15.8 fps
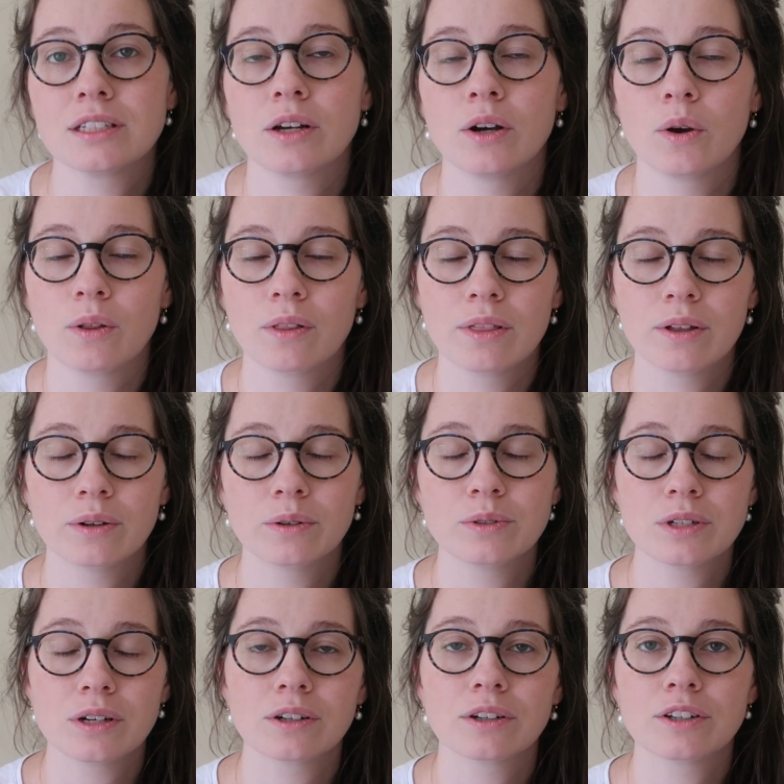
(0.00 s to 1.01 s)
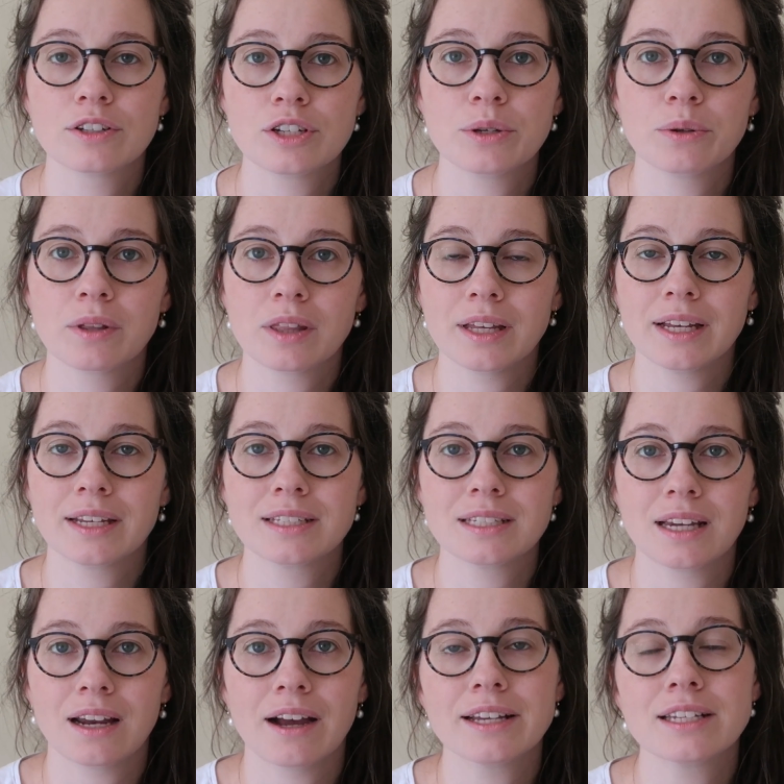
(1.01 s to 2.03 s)
So those are the two
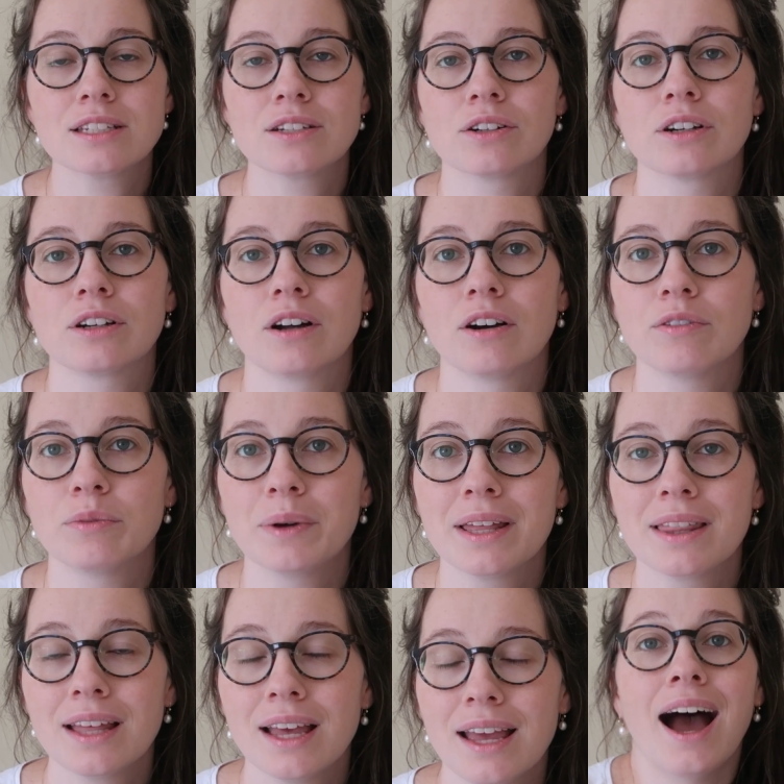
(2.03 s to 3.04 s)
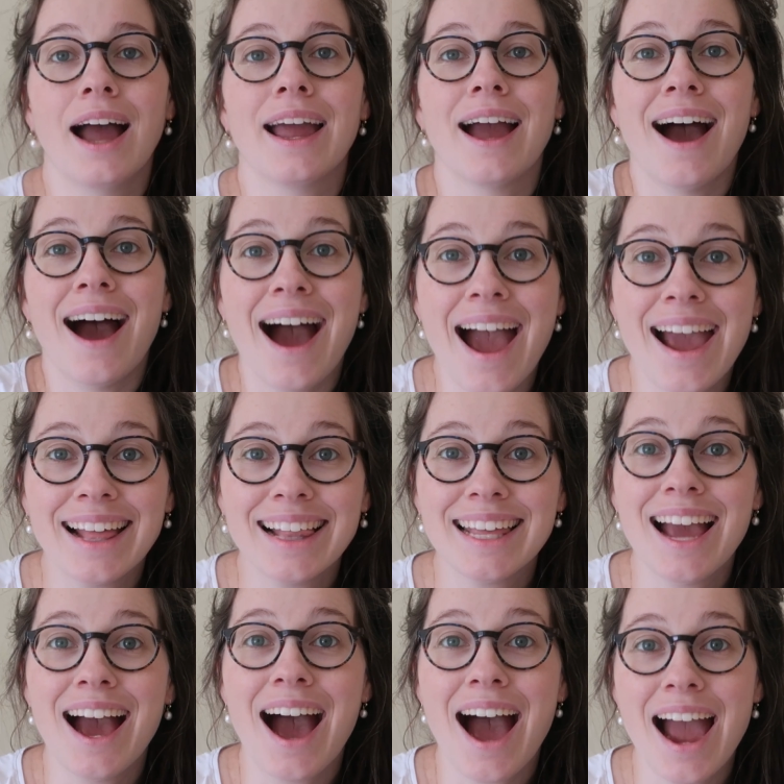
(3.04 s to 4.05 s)
things that I started off with. I
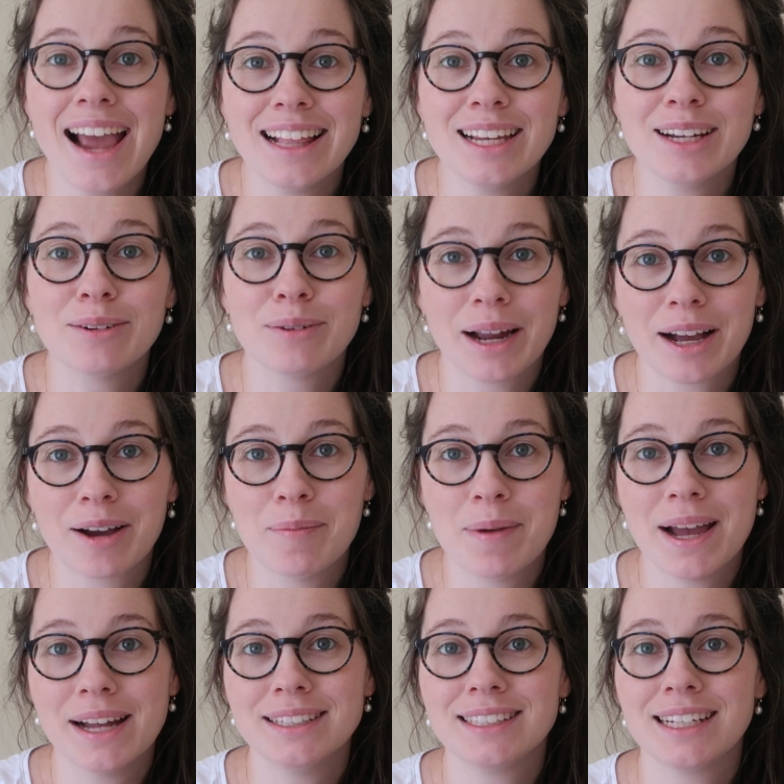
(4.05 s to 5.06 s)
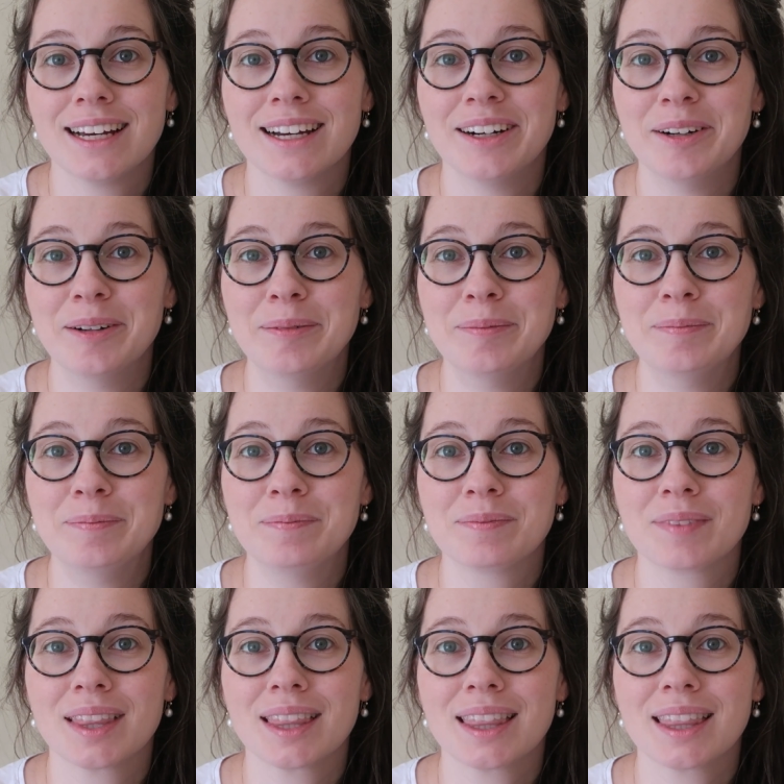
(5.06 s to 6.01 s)
highly, highly recommend um,